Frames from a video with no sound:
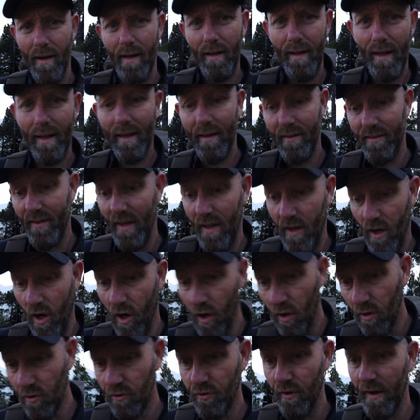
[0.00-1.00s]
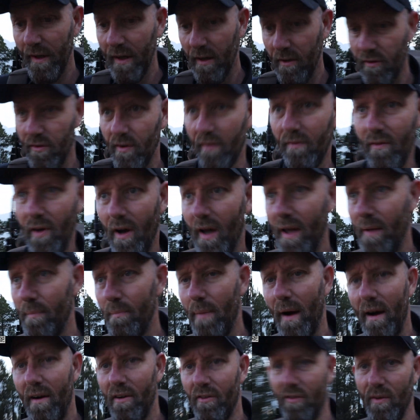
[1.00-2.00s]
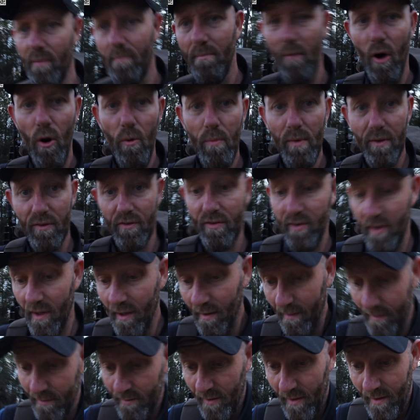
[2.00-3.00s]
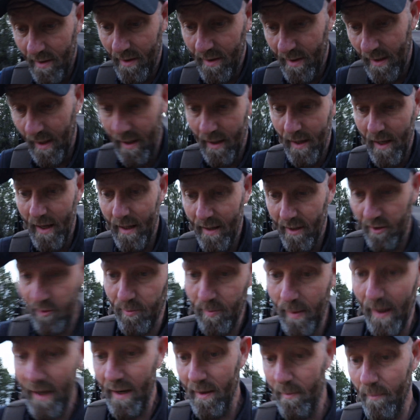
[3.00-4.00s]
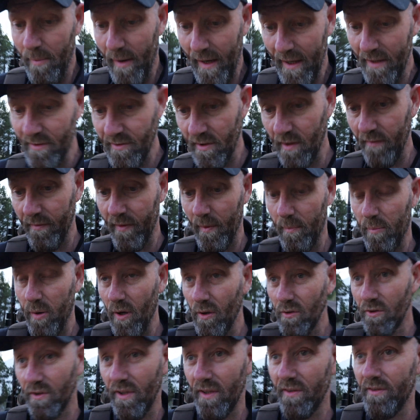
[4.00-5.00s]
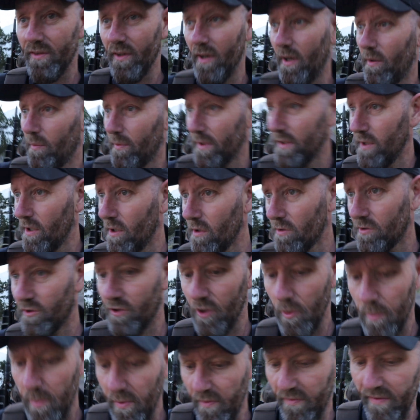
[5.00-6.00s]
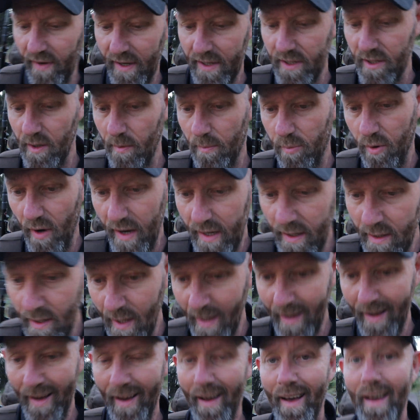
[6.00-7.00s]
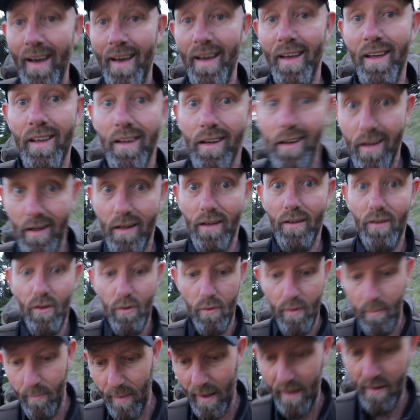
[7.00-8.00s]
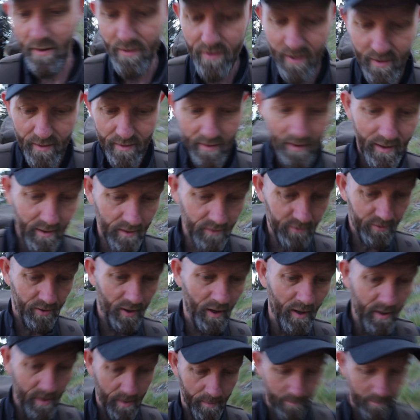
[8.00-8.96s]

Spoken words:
And like I said, all drinkers have got embarrassing moments. You know, it's in the DNA. It's part and parcel of the process. You know, when you're stupefying your brain, you're going to do embarrassing things.